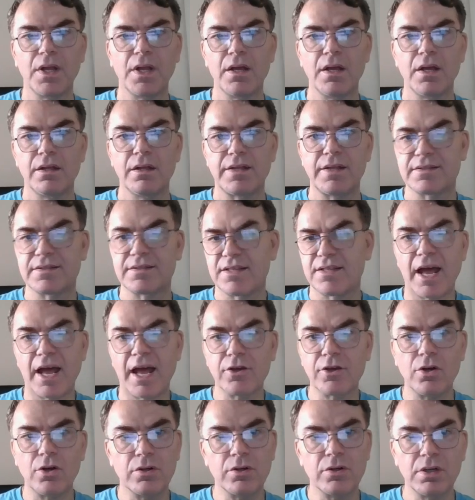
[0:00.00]
that's an
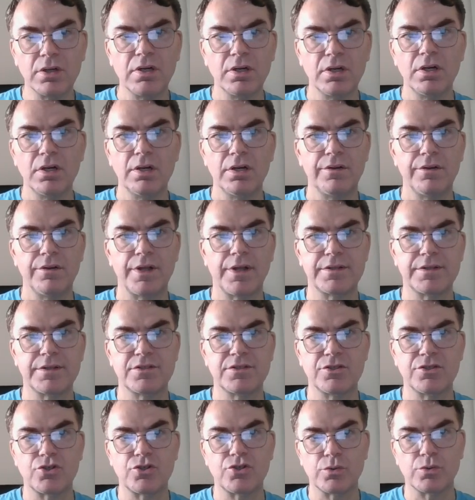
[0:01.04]
icon that
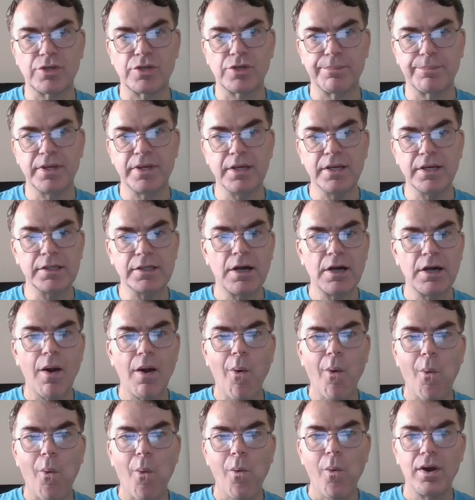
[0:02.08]
shows up here.
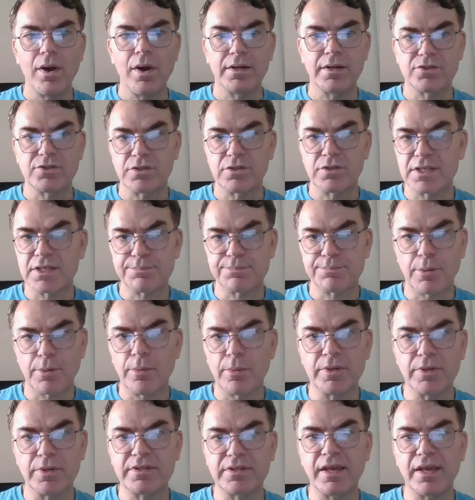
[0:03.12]
So that's
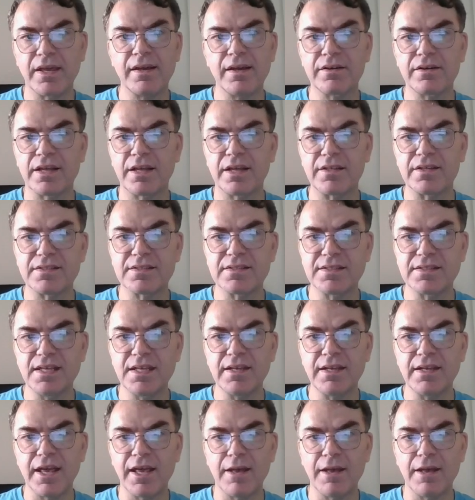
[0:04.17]
probably there, and the
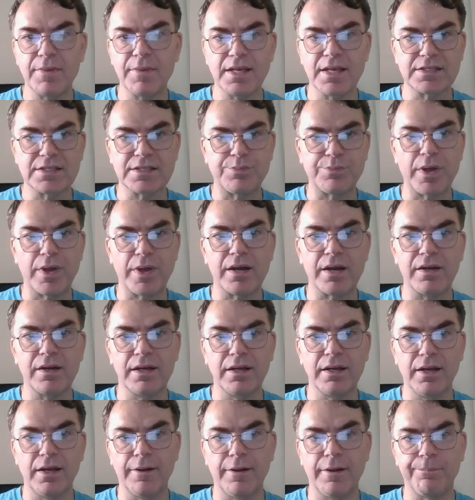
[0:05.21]
CNAME is where
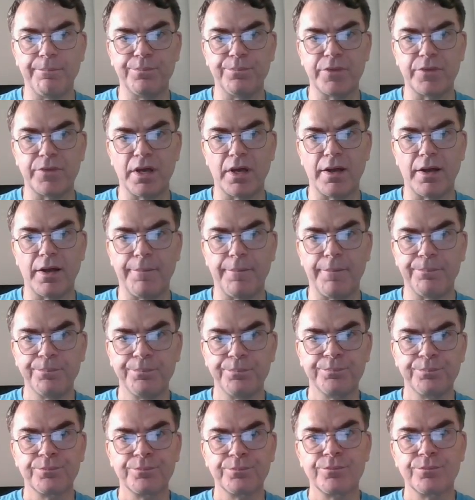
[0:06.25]
the
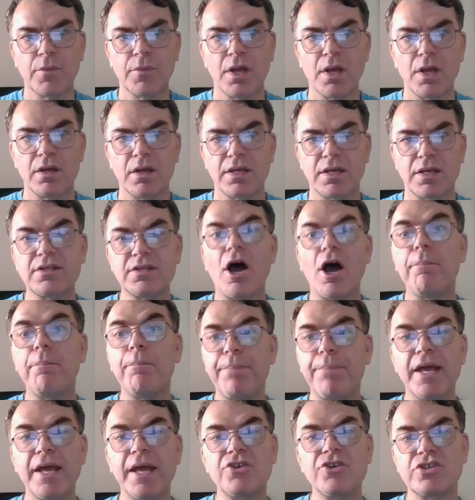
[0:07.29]
GitHub
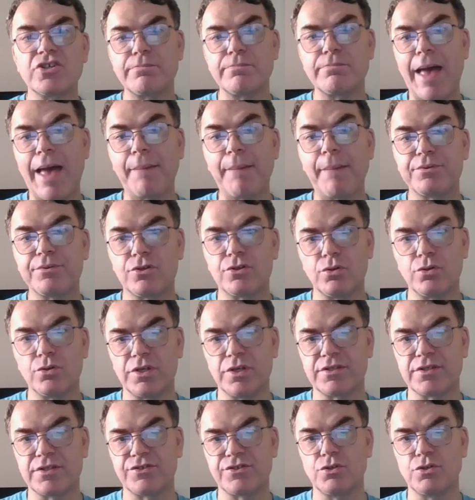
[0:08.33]
page is mapped to
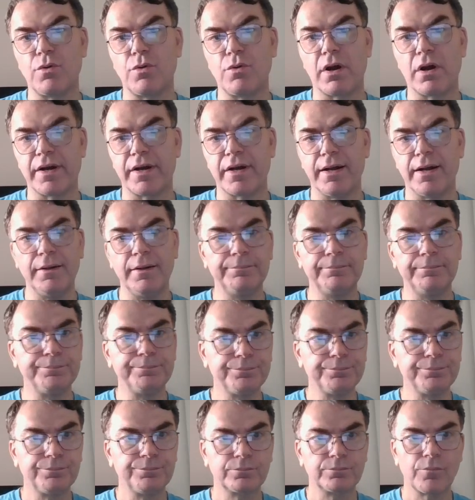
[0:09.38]
this URL
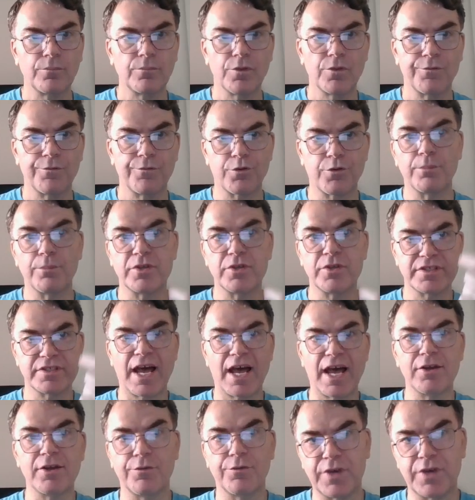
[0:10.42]
from the
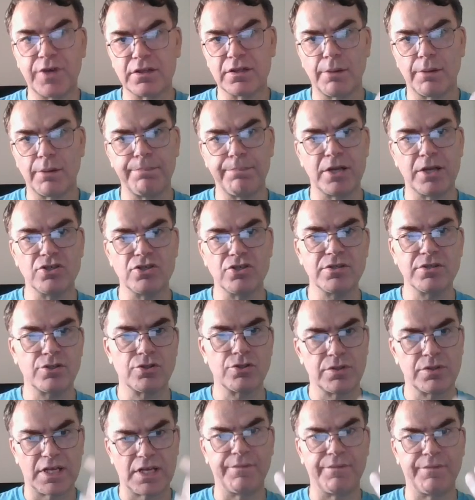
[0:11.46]
side of GitHub pages, so
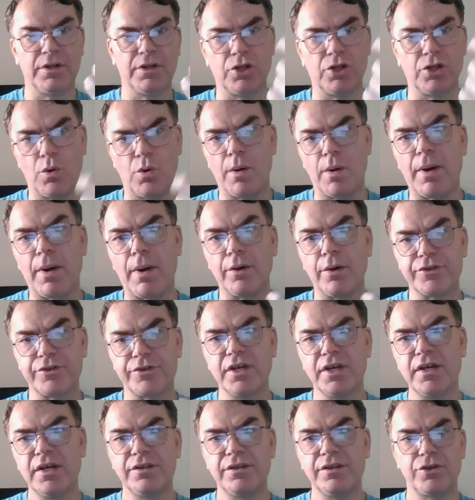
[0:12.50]
they will know about
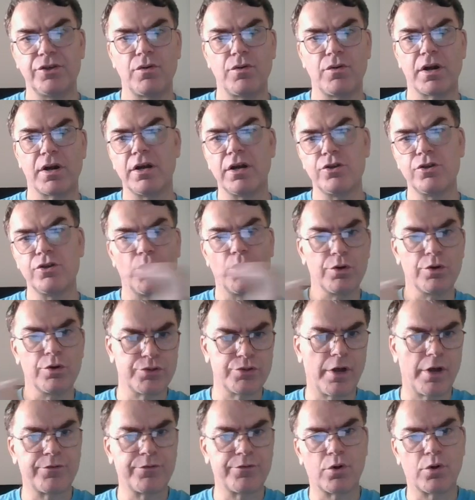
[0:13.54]
the URL. You
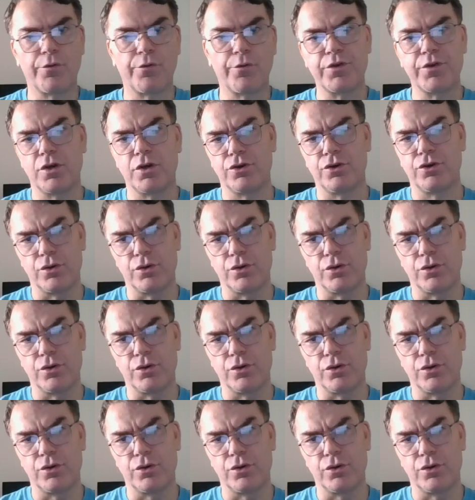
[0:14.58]
also have to configure